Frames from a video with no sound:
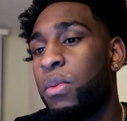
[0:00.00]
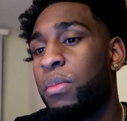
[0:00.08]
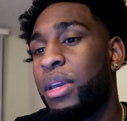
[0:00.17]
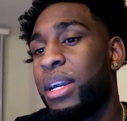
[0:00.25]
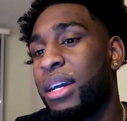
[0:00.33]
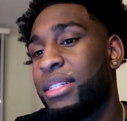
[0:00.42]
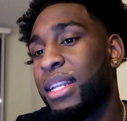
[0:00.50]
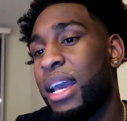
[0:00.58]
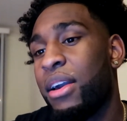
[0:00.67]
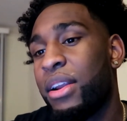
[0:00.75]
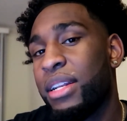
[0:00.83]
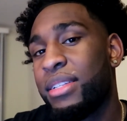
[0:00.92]
because
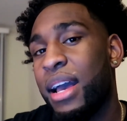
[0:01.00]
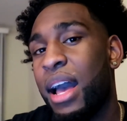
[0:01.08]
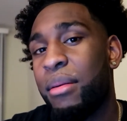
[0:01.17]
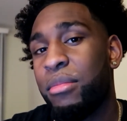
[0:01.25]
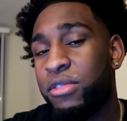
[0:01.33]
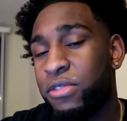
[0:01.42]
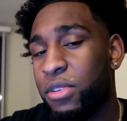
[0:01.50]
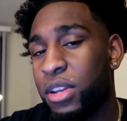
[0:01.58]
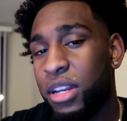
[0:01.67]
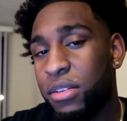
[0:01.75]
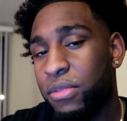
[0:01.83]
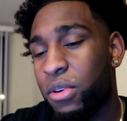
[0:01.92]
now their time is
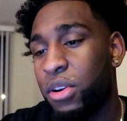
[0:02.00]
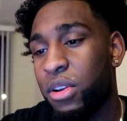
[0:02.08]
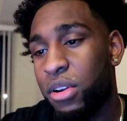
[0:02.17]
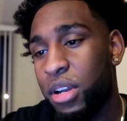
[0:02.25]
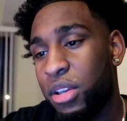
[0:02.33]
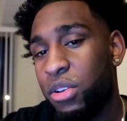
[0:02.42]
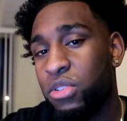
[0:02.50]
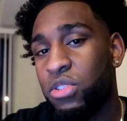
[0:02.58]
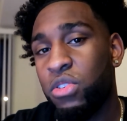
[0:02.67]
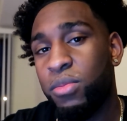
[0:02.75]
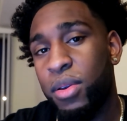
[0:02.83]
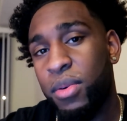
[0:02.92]
fully devoted on their
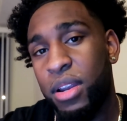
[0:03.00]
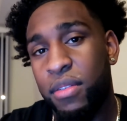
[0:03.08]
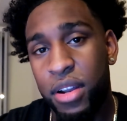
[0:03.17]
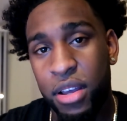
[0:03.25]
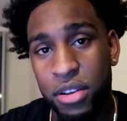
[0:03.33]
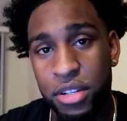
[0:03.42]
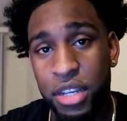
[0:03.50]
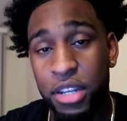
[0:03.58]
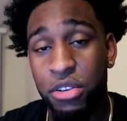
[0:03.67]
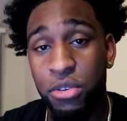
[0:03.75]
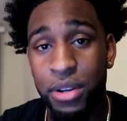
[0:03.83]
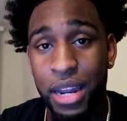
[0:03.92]
YouTube and whatever the hell they're
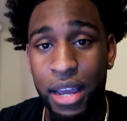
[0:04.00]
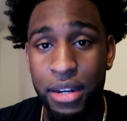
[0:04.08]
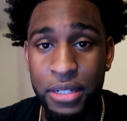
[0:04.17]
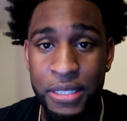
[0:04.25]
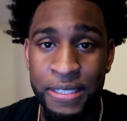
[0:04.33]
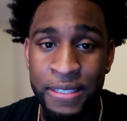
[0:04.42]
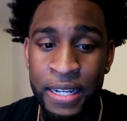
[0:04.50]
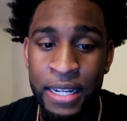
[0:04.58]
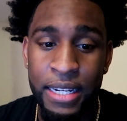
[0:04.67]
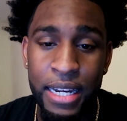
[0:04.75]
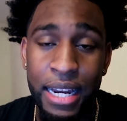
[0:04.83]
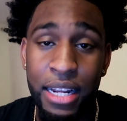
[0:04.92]
doing that
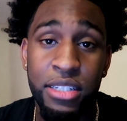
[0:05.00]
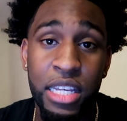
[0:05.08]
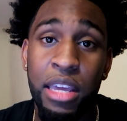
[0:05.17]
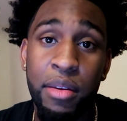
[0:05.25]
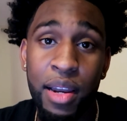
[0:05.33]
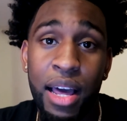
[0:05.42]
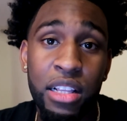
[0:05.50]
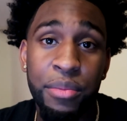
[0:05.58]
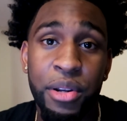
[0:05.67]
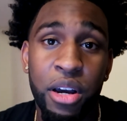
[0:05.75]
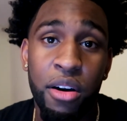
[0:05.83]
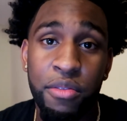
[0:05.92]
doesn't keep them locked up
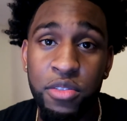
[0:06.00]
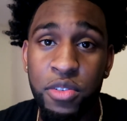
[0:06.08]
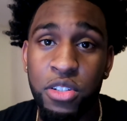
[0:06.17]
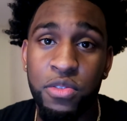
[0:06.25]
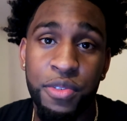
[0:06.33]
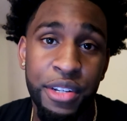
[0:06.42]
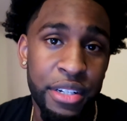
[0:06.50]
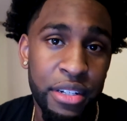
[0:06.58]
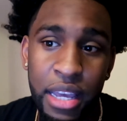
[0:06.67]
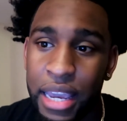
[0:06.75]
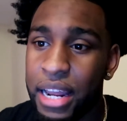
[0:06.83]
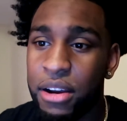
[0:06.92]
in the office for
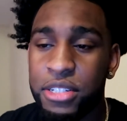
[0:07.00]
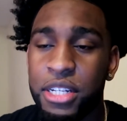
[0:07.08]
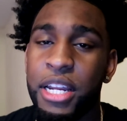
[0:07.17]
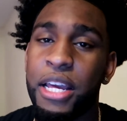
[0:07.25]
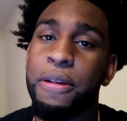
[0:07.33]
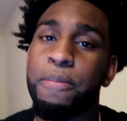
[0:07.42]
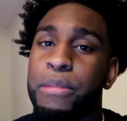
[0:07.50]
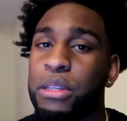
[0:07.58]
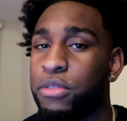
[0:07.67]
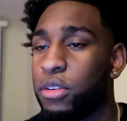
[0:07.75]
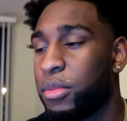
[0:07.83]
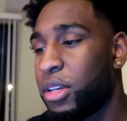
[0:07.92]
8 hours a day. You
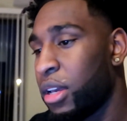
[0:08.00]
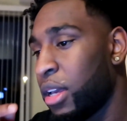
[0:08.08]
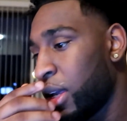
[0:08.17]
feel me?